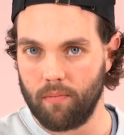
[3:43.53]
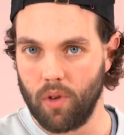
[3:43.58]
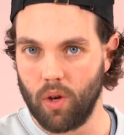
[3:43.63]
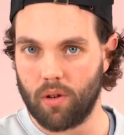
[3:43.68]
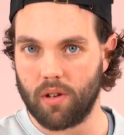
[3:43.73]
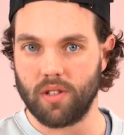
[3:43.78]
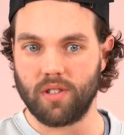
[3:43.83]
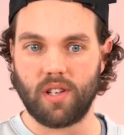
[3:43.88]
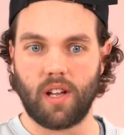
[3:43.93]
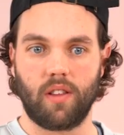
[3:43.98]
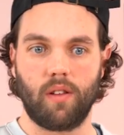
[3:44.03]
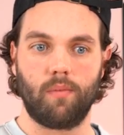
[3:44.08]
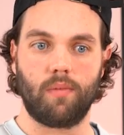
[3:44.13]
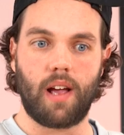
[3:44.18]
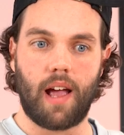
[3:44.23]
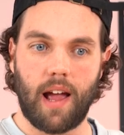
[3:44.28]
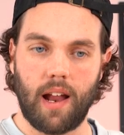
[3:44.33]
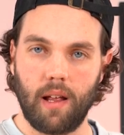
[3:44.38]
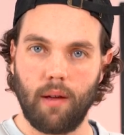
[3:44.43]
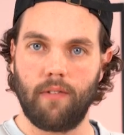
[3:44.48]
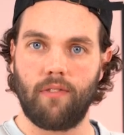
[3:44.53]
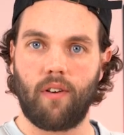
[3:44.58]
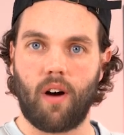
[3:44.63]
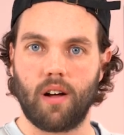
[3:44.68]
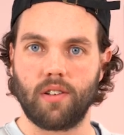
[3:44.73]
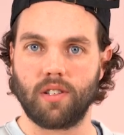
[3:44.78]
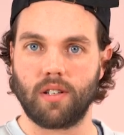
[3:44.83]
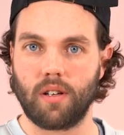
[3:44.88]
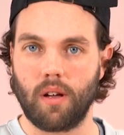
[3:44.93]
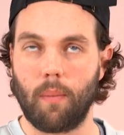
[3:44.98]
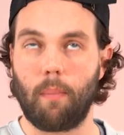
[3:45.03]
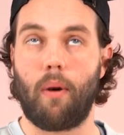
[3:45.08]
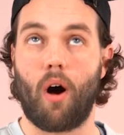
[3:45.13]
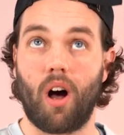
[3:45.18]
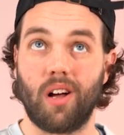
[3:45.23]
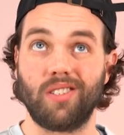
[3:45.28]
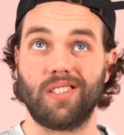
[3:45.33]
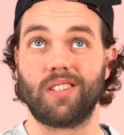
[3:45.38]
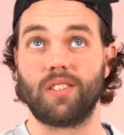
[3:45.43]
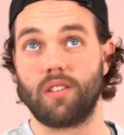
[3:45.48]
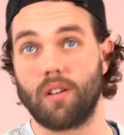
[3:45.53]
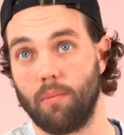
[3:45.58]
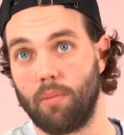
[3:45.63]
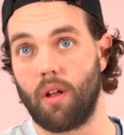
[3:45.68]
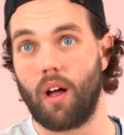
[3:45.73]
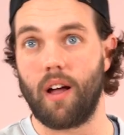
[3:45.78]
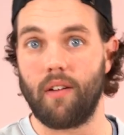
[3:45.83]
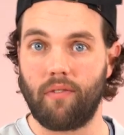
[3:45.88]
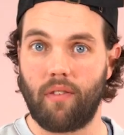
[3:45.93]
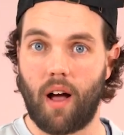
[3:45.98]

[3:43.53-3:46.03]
You can send them to any POSIX, POSIX compliant